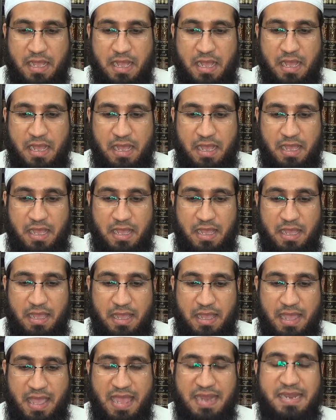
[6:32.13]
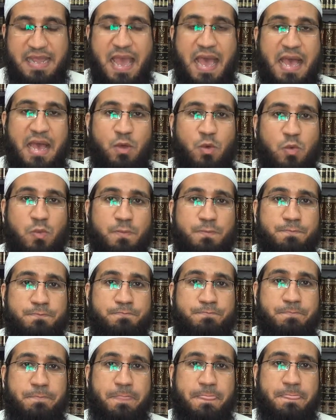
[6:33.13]
and how
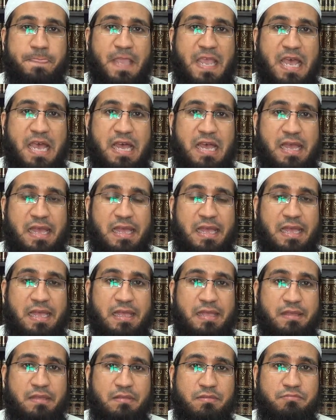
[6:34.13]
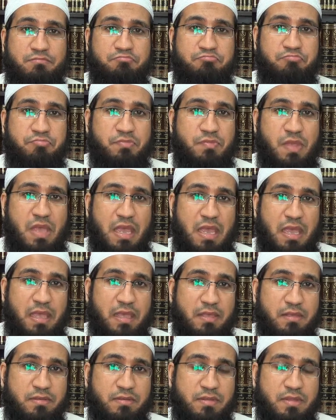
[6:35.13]

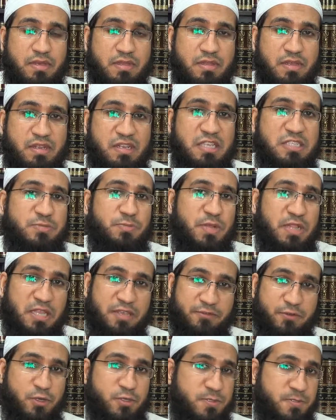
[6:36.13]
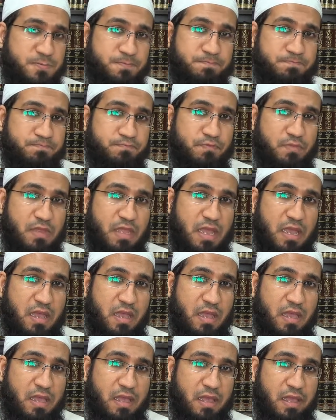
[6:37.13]
the disbelievers,
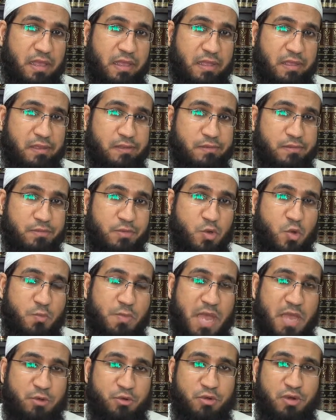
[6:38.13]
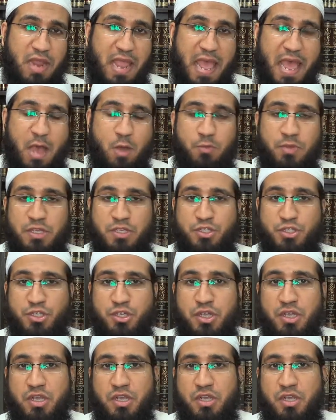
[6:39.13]
no matter how much
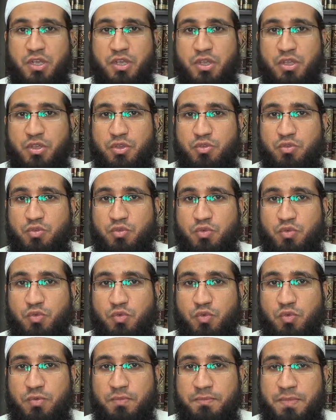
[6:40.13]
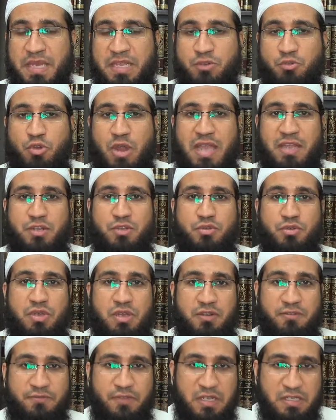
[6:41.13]
you may try to
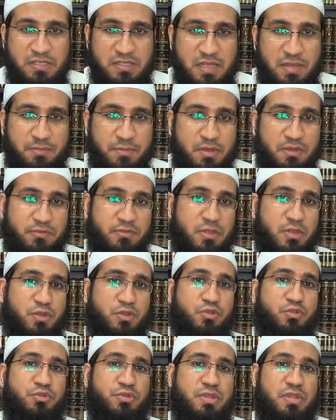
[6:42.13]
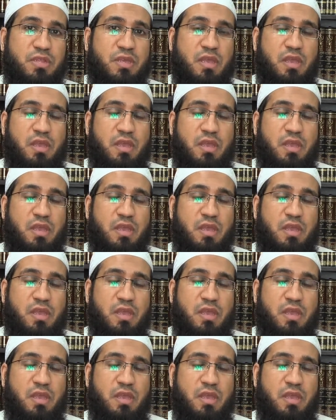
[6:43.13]
convince them of the truth,